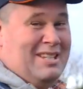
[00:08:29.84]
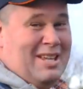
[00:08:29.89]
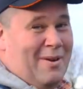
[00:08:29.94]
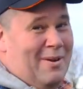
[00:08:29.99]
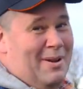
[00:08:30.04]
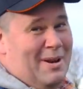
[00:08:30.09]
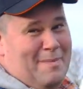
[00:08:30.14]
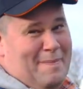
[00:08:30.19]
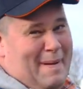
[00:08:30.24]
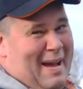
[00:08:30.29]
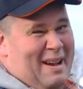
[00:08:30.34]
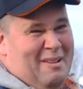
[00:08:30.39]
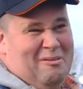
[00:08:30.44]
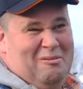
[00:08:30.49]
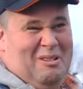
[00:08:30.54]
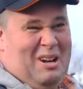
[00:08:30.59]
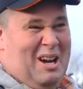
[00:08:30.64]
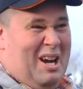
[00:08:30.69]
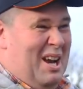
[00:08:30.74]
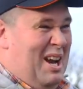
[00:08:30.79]
doing about,
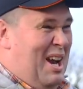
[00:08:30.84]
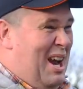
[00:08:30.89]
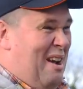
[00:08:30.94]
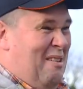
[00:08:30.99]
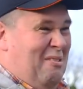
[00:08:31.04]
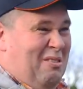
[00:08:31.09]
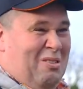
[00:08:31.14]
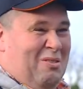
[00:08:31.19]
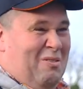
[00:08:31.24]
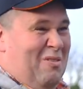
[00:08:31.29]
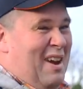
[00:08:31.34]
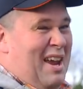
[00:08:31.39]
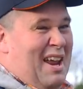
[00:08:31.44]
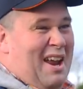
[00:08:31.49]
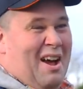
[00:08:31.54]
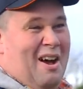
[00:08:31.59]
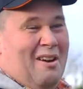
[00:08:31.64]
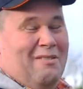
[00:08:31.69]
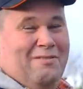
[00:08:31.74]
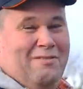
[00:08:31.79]
I don't know,
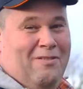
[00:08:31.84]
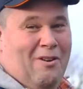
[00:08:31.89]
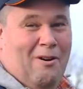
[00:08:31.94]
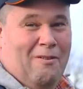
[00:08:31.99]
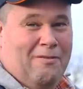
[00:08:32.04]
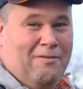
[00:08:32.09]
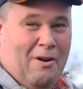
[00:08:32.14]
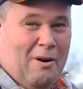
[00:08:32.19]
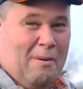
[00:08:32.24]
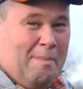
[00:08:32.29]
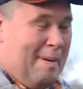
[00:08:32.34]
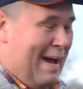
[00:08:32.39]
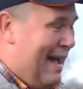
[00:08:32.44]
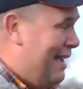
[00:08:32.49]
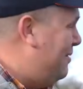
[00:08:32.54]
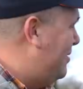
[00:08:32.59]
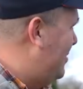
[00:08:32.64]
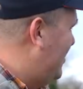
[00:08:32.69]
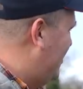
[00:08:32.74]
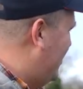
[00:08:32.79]
3.5-4
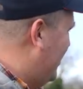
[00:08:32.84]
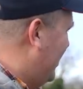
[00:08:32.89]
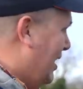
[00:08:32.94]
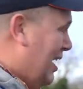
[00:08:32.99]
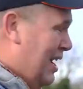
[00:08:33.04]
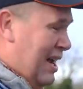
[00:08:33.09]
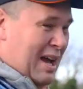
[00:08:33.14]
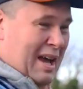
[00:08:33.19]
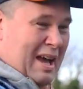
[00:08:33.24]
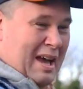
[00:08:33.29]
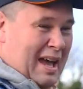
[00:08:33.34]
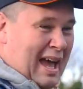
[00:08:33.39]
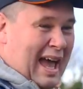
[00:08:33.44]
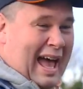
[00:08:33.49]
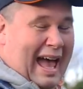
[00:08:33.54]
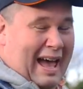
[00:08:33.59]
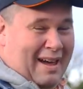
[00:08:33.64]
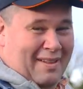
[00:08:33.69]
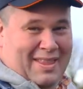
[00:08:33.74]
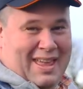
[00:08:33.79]
foot-pounds
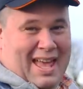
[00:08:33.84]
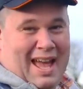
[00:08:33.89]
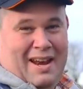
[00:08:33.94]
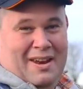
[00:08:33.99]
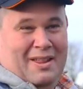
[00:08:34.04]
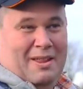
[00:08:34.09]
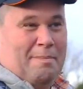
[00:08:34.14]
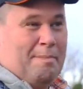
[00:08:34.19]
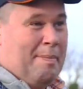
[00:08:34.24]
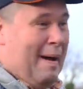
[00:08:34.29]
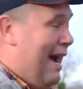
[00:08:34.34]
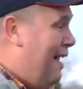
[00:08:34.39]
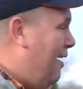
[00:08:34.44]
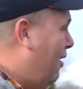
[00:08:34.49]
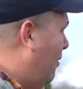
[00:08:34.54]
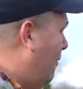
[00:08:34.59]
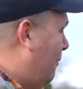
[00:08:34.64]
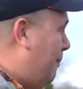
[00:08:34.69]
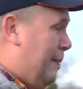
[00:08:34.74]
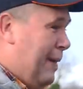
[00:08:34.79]
out the end of the
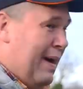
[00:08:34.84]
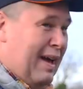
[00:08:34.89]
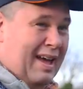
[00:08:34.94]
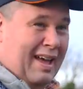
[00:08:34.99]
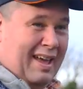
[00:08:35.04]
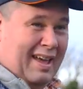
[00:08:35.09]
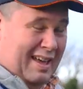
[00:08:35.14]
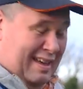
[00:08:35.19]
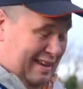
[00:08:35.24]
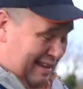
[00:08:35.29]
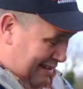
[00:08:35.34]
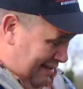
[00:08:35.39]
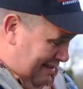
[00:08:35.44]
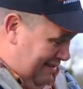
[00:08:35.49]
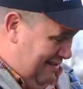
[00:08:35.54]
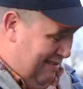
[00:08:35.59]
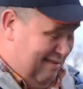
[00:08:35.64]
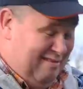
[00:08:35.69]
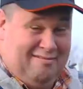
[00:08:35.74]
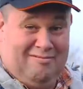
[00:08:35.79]
barrel, but
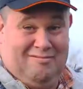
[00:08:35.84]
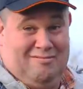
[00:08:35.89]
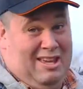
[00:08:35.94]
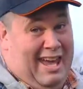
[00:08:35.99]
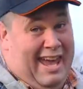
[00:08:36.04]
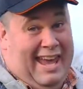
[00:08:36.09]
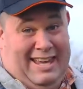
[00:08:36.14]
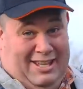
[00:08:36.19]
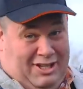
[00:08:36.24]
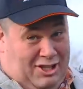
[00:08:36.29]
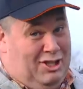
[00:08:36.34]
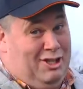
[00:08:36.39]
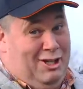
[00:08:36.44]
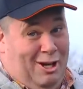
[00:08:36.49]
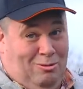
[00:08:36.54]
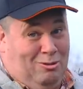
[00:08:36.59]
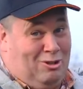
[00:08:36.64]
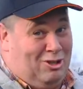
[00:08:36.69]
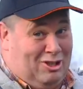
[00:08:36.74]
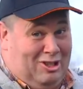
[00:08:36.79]
it
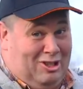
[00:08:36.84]
shoots